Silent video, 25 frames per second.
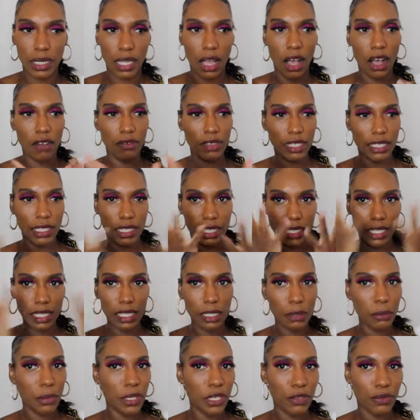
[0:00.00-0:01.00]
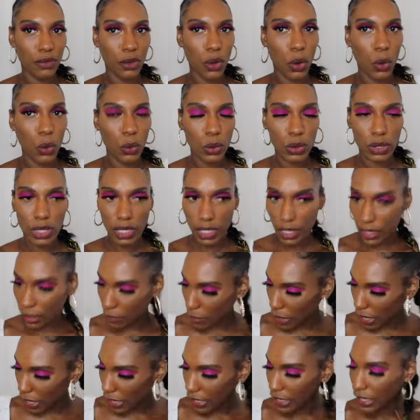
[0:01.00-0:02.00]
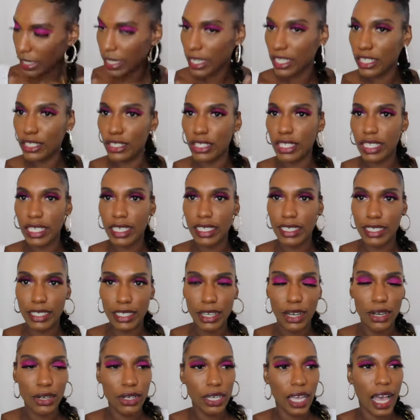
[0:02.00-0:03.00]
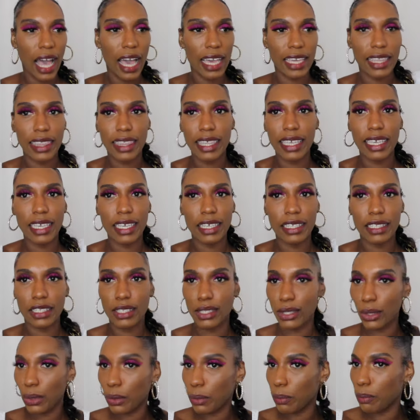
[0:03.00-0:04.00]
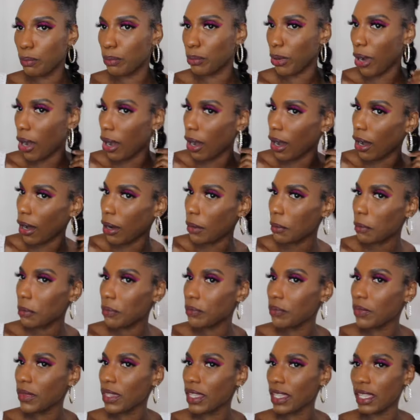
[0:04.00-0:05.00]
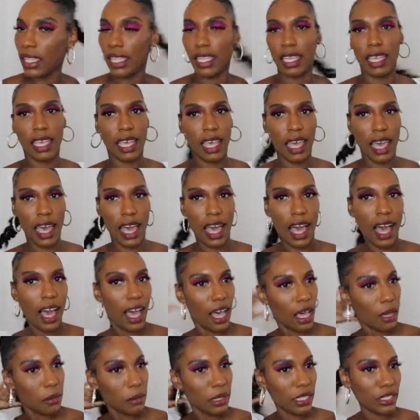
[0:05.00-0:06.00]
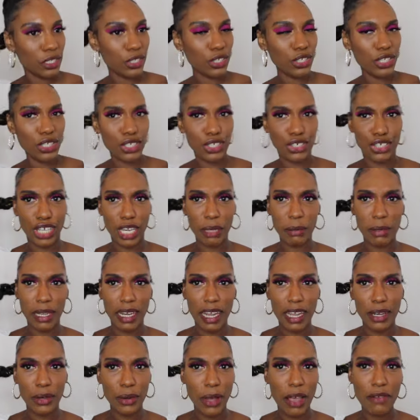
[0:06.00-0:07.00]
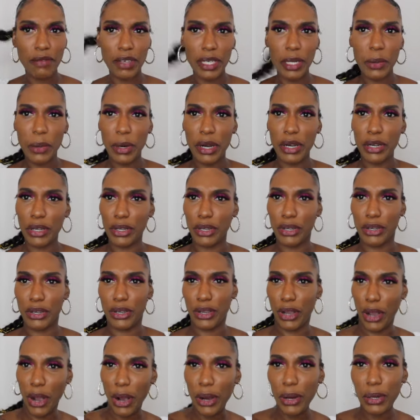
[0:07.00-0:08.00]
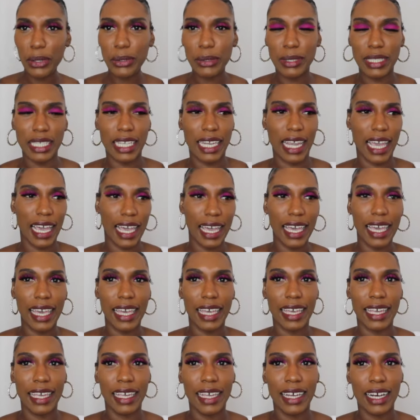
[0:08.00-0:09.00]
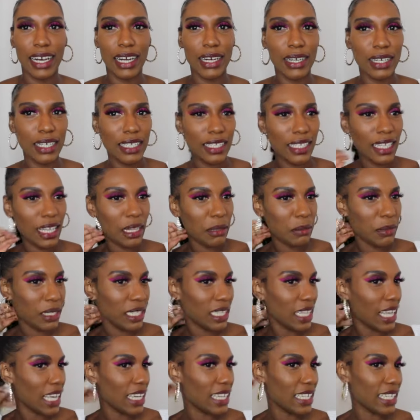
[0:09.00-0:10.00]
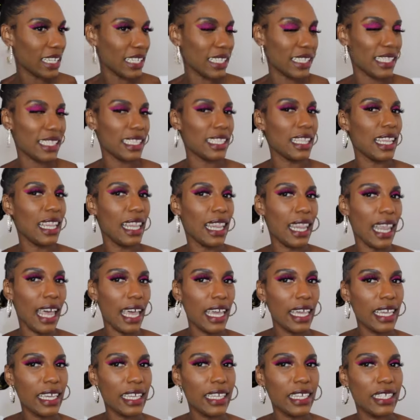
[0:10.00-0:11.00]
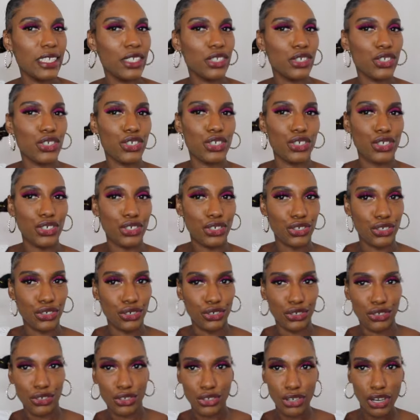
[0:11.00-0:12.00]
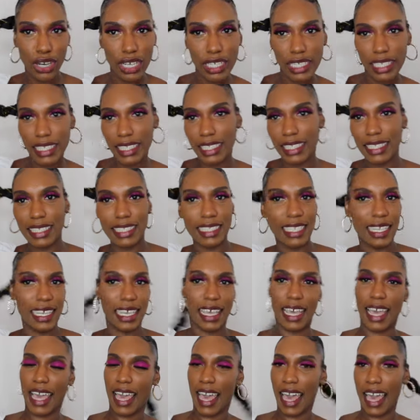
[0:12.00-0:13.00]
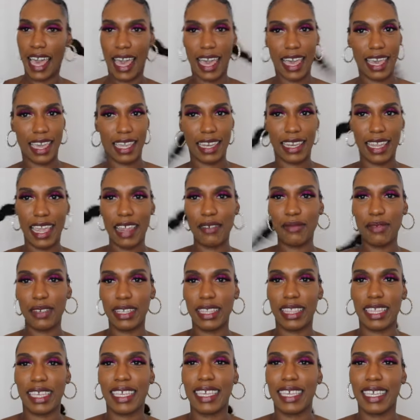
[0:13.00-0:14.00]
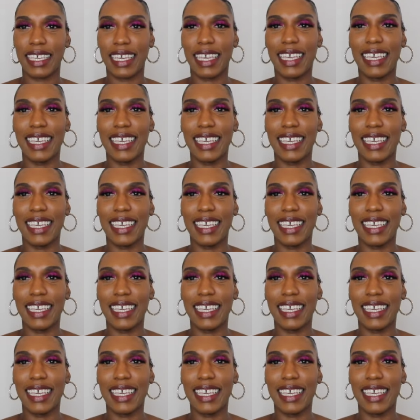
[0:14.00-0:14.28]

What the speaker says: obviously a little bit of gold in my inner tear duct. I think it's so bomb. It's just a shame that I don't have anywhere to go today, or else I'll be like slaying and strutting and everything.